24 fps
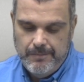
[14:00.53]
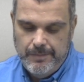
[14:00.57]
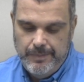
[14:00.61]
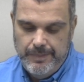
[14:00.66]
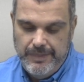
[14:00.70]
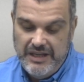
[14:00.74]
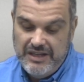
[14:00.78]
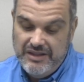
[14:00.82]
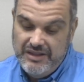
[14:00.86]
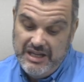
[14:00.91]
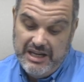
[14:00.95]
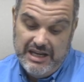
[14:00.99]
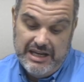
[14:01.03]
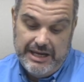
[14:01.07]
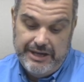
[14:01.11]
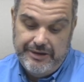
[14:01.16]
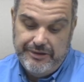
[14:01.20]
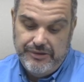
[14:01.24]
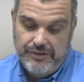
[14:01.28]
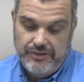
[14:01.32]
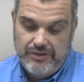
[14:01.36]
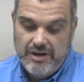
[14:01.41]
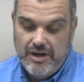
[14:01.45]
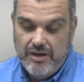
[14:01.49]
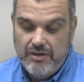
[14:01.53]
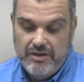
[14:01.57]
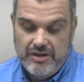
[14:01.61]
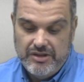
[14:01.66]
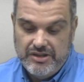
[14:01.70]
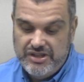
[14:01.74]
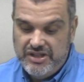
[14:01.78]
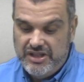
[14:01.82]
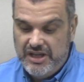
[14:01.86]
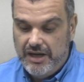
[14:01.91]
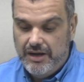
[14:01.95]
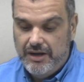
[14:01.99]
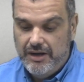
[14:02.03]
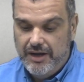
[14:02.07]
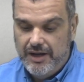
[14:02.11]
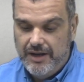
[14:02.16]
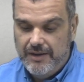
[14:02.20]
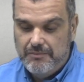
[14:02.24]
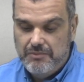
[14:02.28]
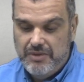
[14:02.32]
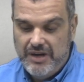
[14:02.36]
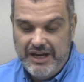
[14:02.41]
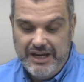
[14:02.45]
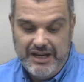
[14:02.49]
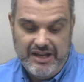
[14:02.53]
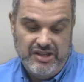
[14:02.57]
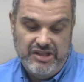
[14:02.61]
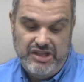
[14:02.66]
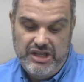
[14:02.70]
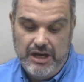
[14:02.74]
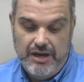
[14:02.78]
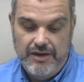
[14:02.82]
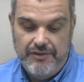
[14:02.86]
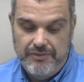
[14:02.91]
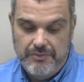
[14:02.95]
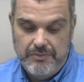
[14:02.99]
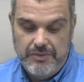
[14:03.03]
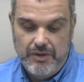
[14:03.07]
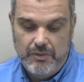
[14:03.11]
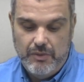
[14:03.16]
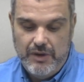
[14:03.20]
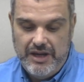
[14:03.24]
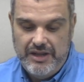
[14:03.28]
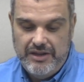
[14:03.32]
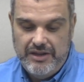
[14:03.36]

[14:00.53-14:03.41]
They think I don't know they're staring, but I can tell from the way